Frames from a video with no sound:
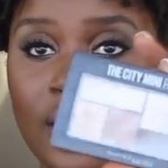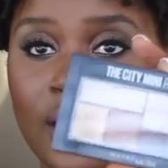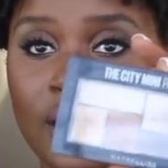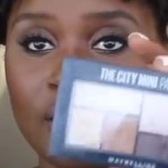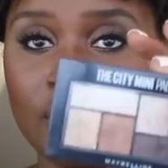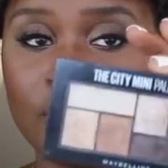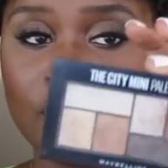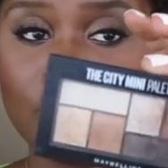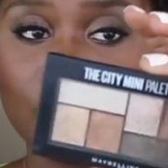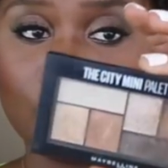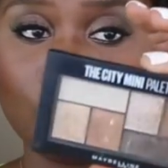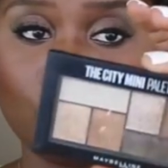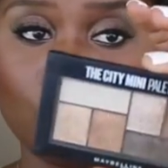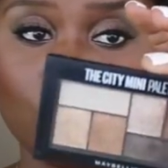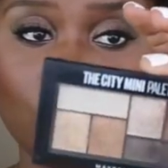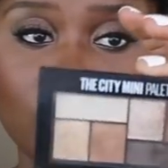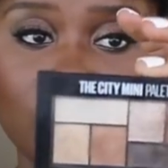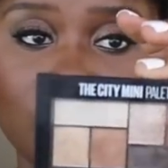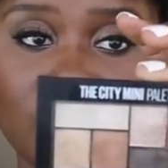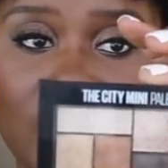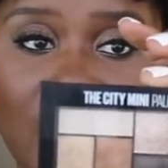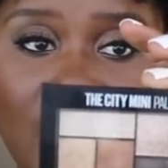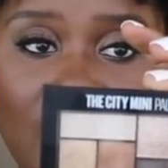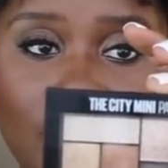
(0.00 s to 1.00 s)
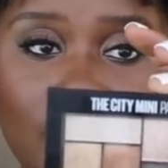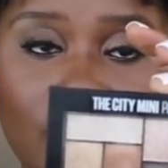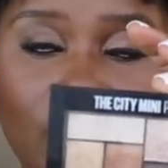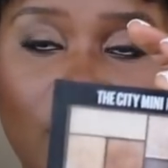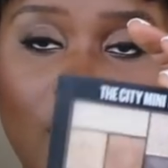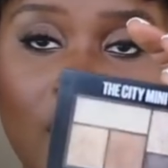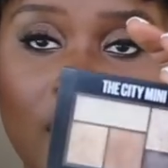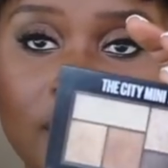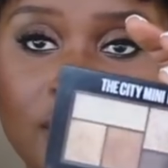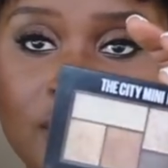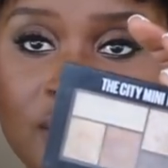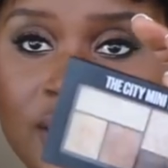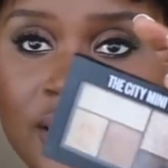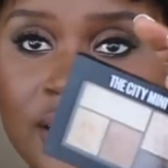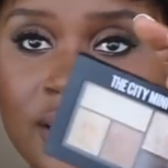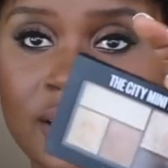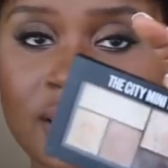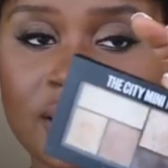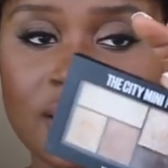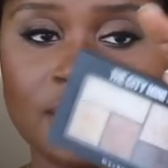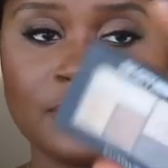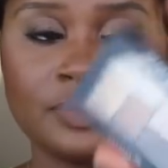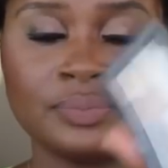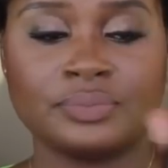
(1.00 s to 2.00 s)
color Rooftop
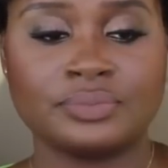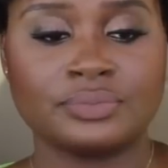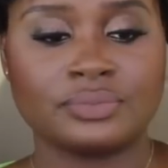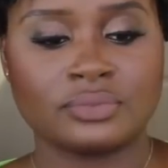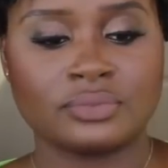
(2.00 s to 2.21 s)
Bronzes.